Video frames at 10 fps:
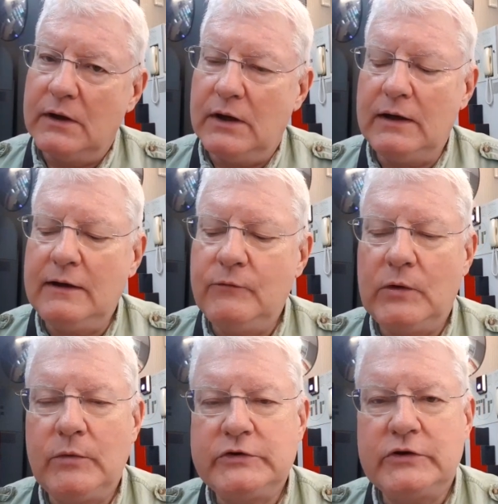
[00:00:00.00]
I love
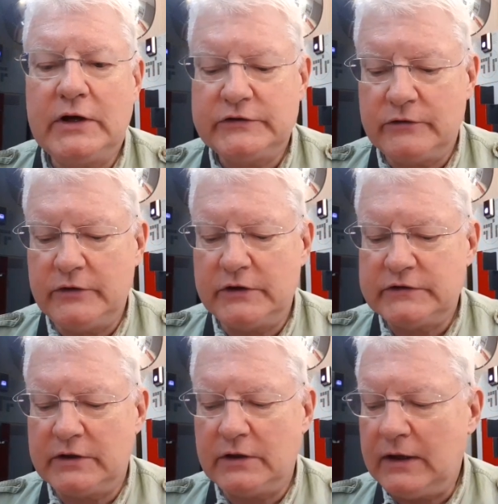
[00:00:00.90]
Win-Wins, you guys know this,
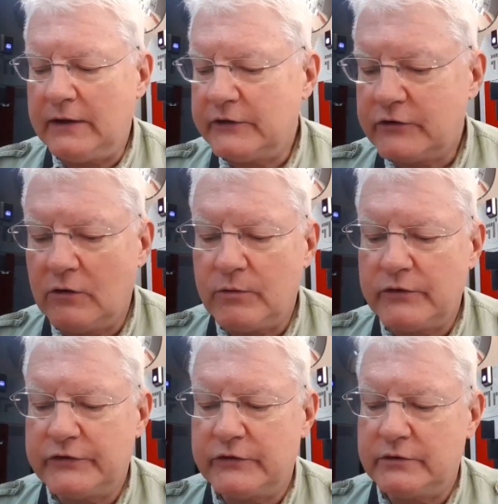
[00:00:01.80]
and a lot of the
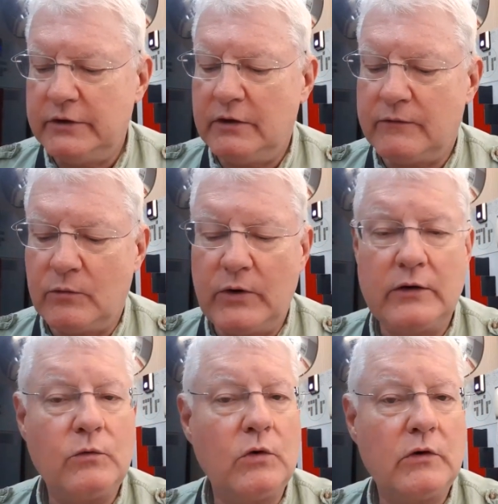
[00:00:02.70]
scopers, you know, from around
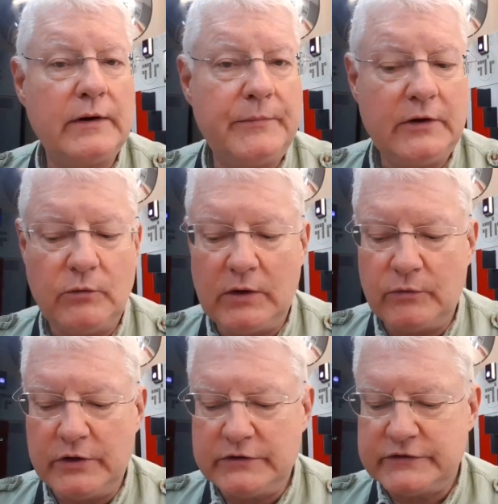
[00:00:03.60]
the world have been to
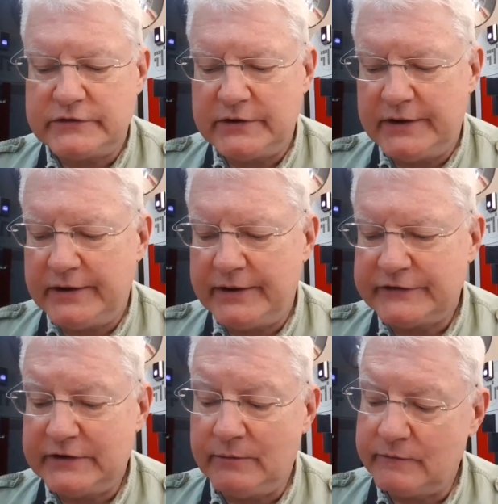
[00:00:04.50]
Win-Wins, and
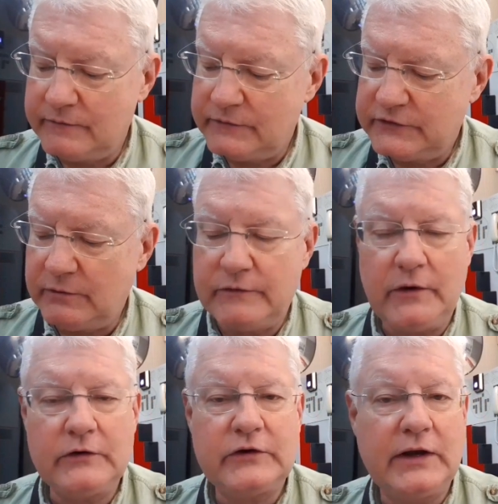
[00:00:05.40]
some
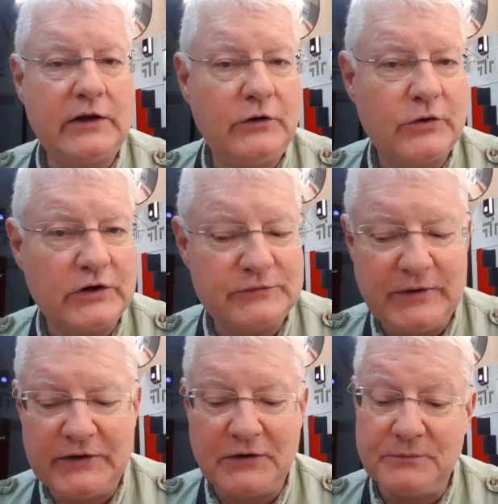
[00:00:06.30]
folks like Yuka's
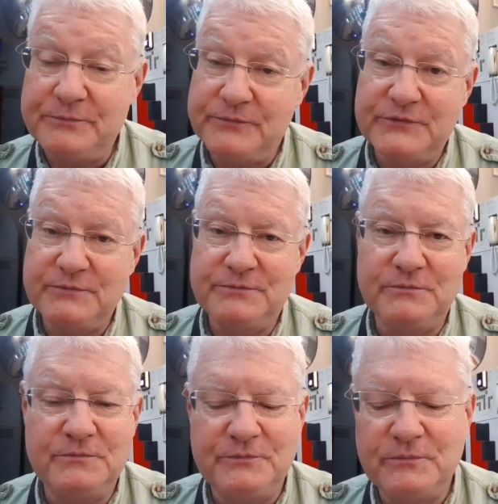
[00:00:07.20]
been there
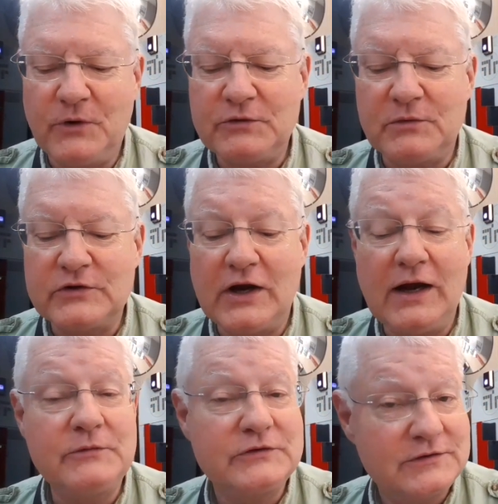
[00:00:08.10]
multiple
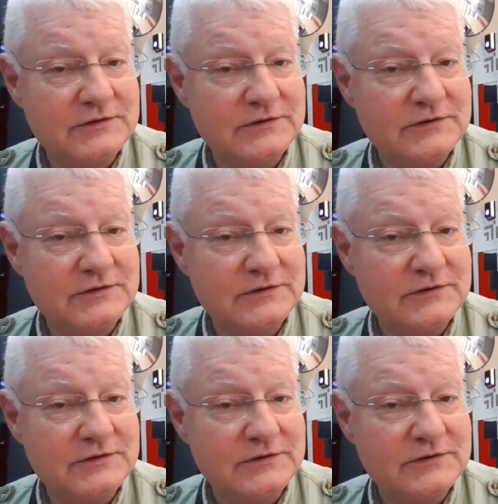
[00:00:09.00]
times.